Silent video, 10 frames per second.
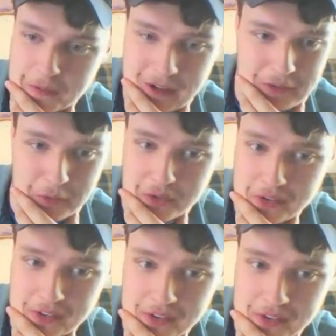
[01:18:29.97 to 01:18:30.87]
tweed vest
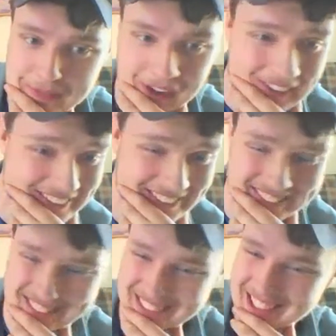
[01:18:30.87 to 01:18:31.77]
was his life.
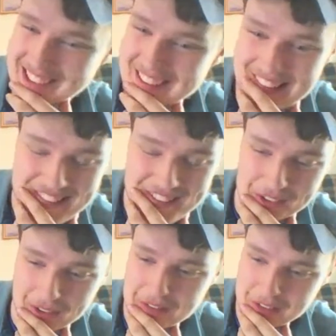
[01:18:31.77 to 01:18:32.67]

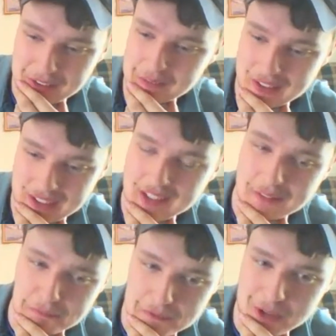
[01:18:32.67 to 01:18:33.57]
So I feel like we
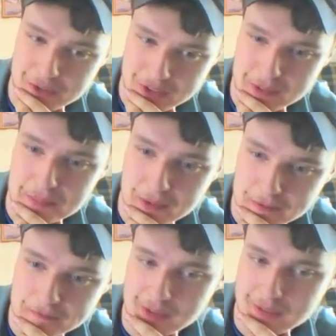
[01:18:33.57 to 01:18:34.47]
could get him dressed
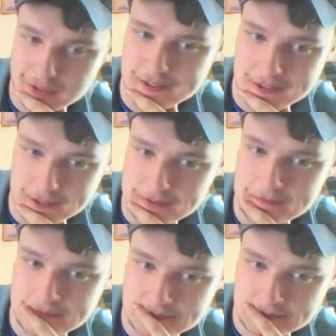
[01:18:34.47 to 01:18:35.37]
up in sweater
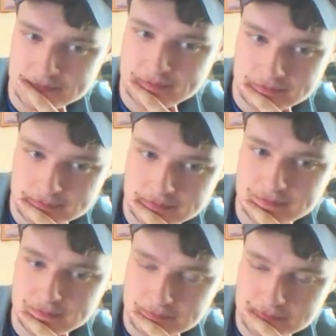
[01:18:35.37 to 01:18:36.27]
vests, and
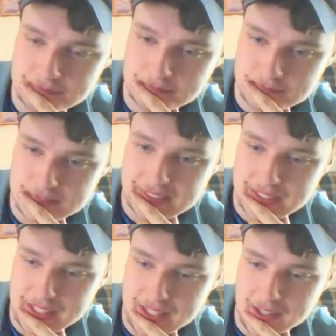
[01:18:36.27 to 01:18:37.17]

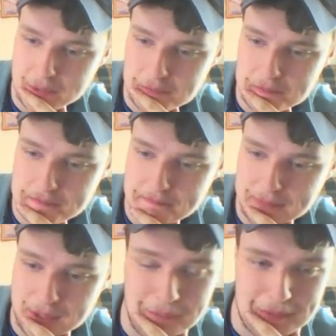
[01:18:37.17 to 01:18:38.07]
yeah,
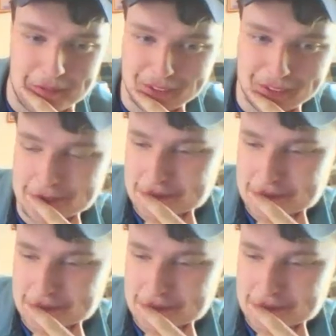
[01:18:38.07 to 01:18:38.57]
that'd be funny.